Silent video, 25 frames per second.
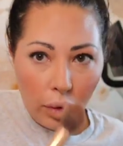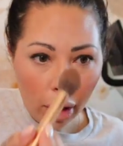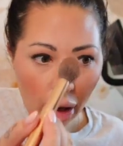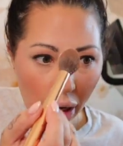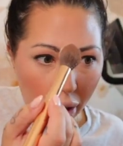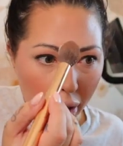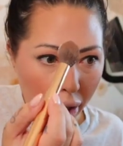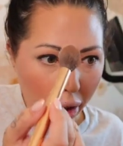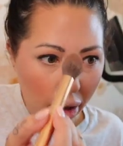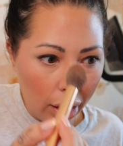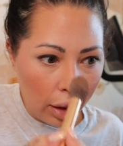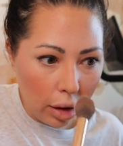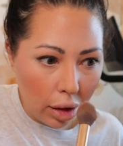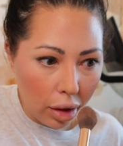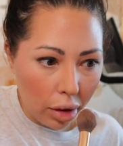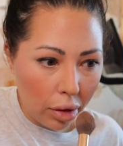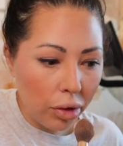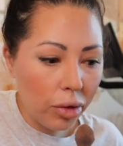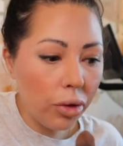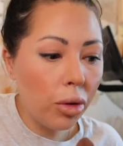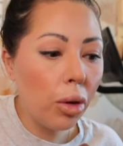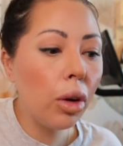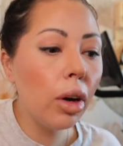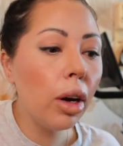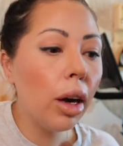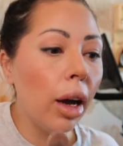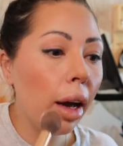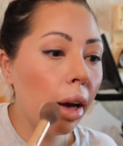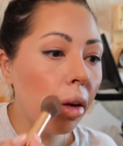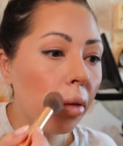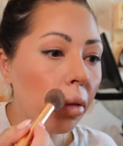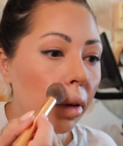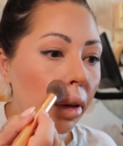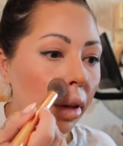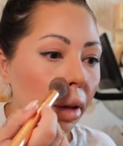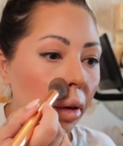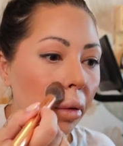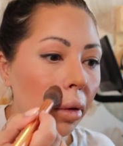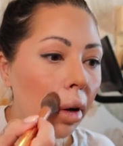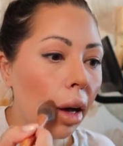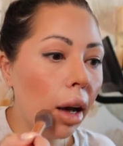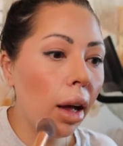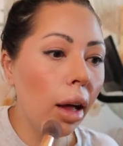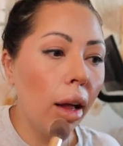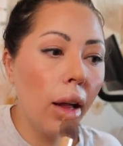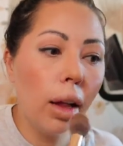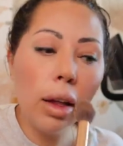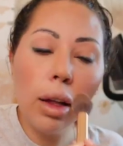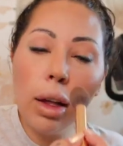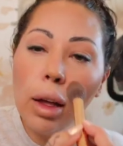I can get the forehead really
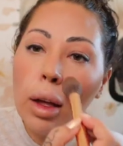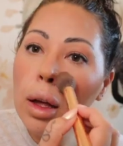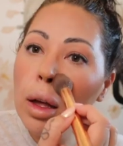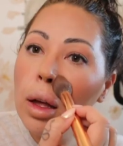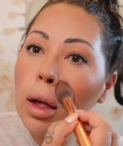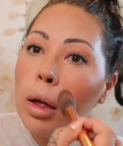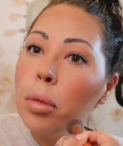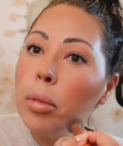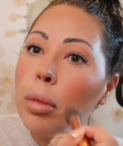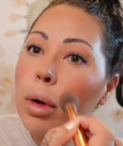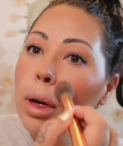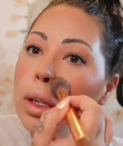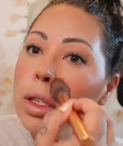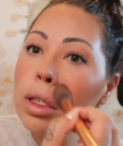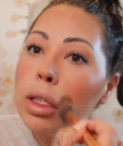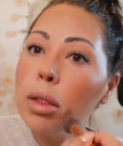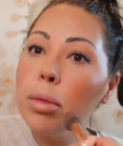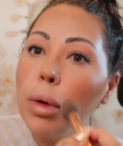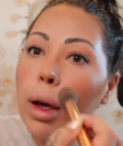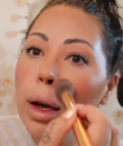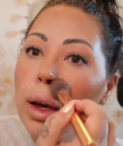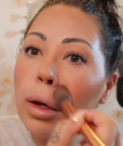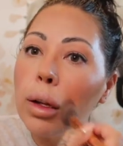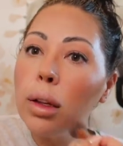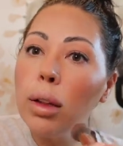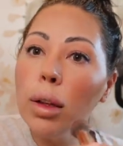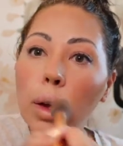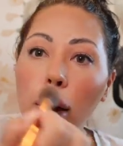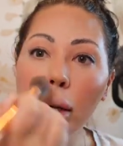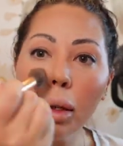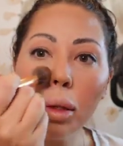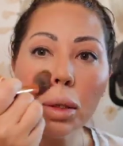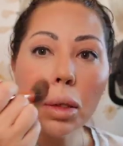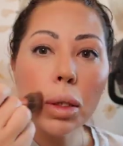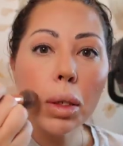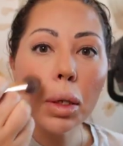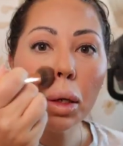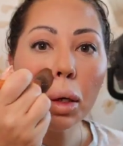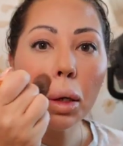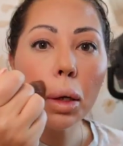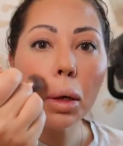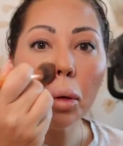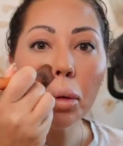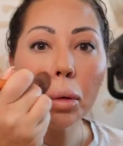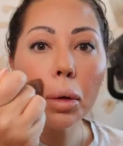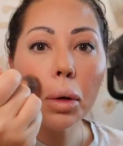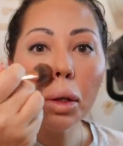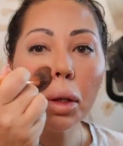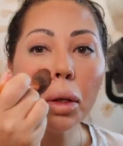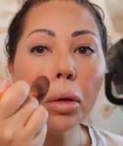well, my smile lines
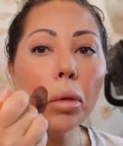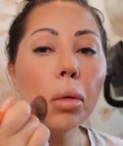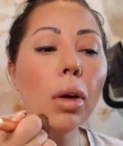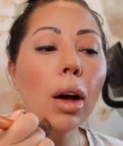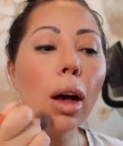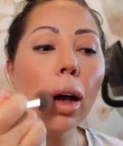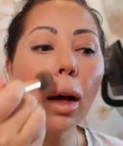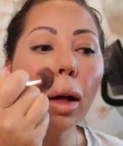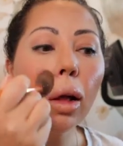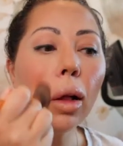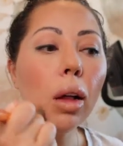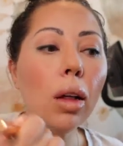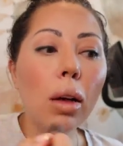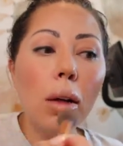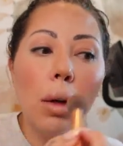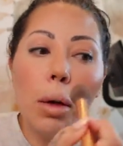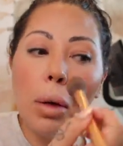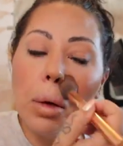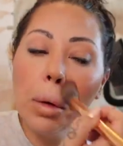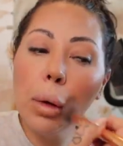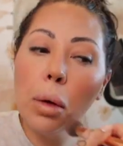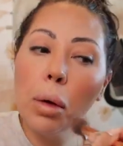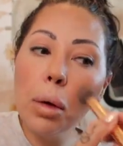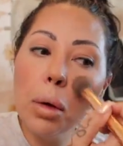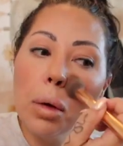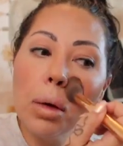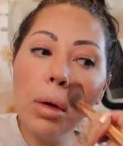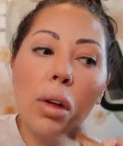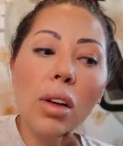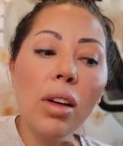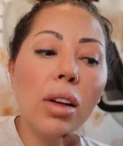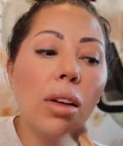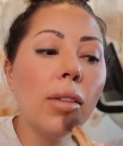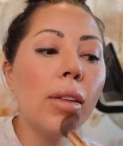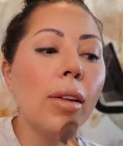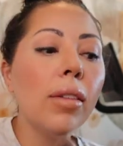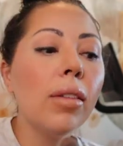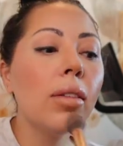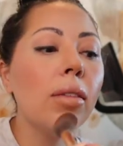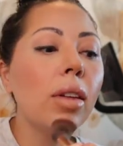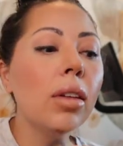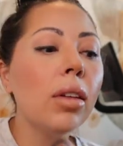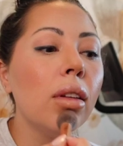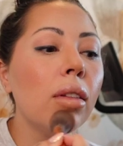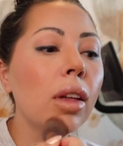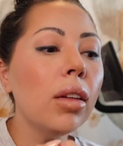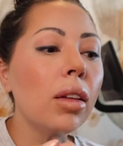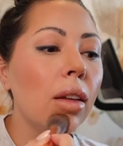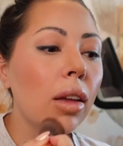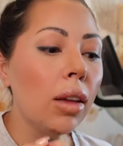here really well.
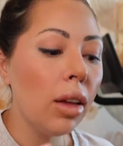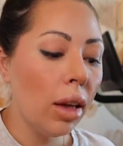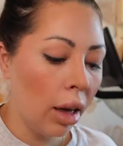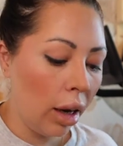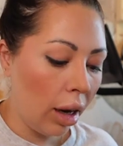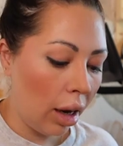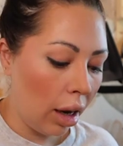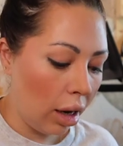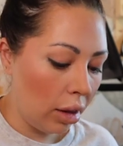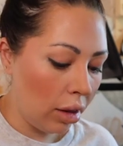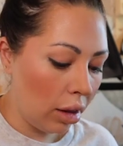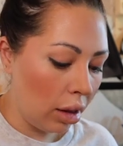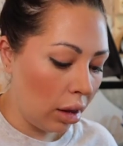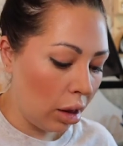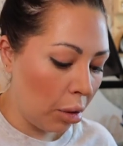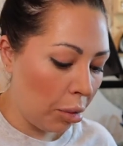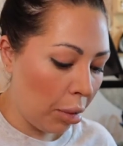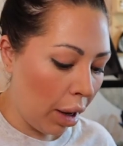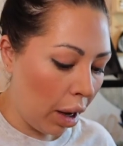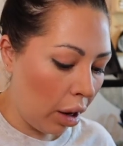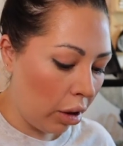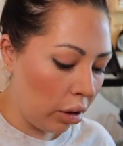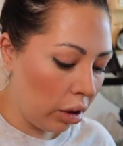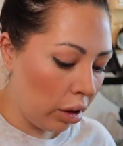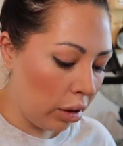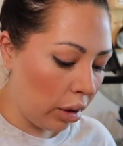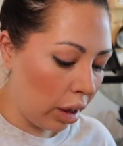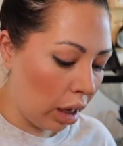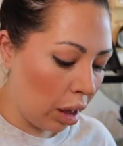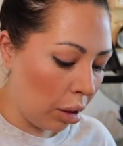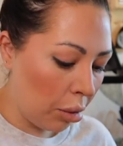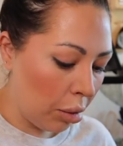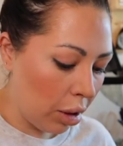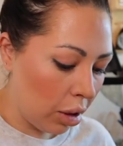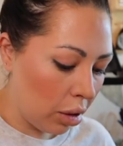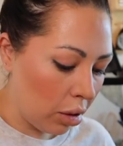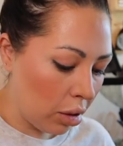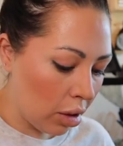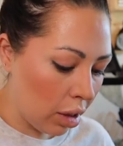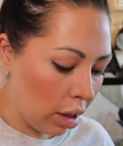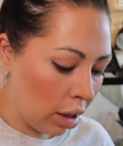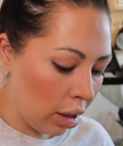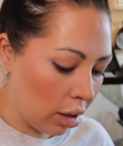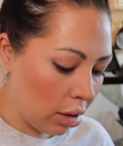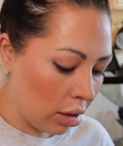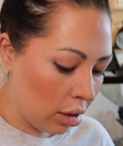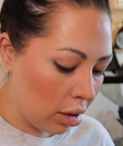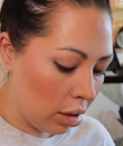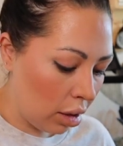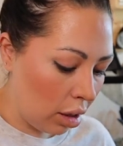And then the powder that I'm using
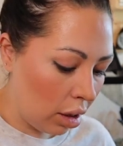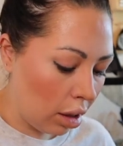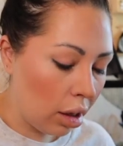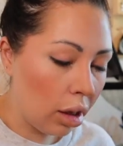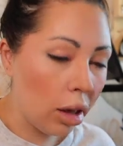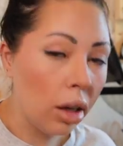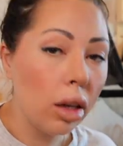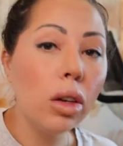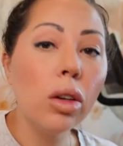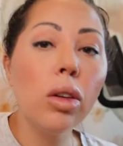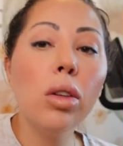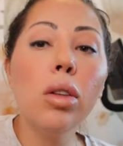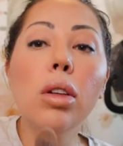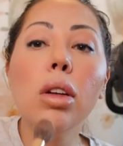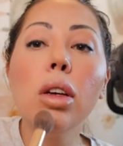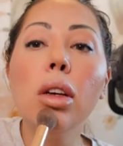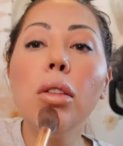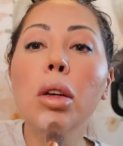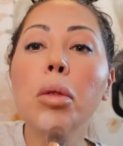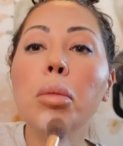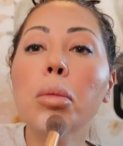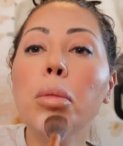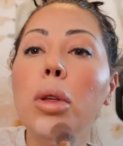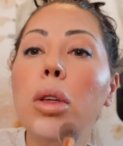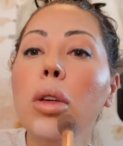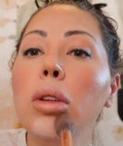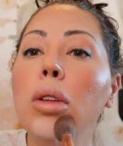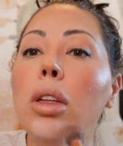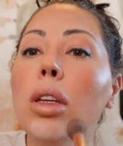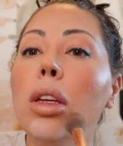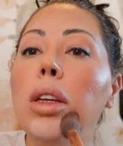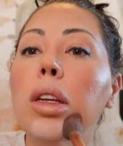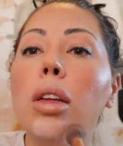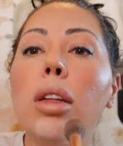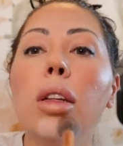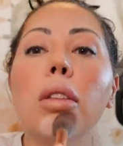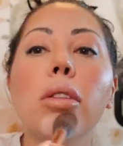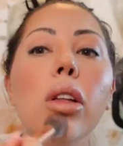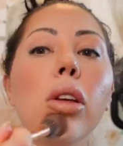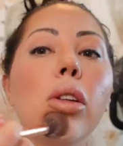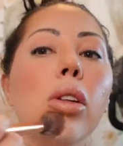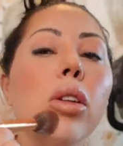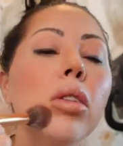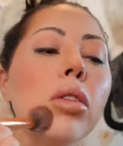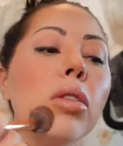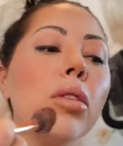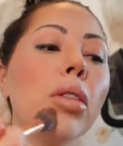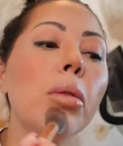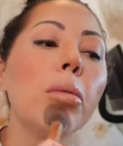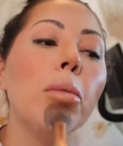is the Huda Beauty
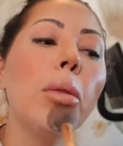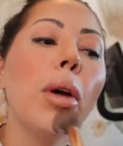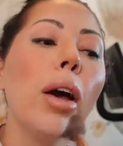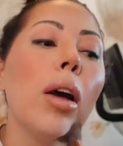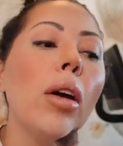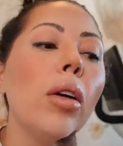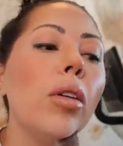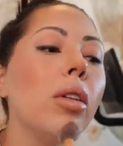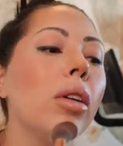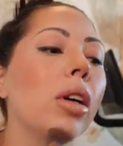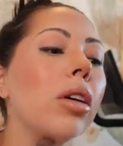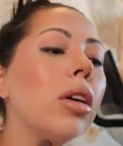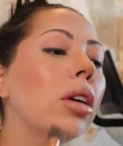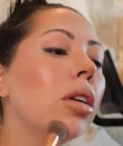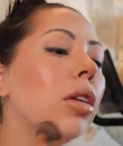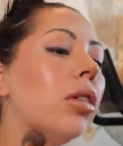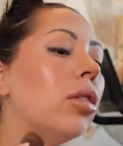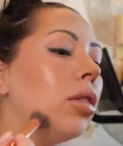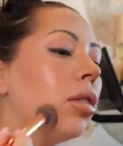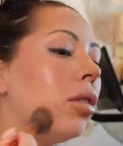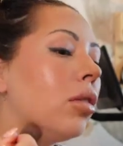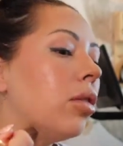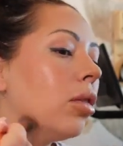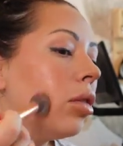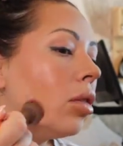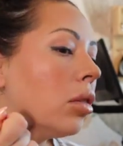Loose Powder.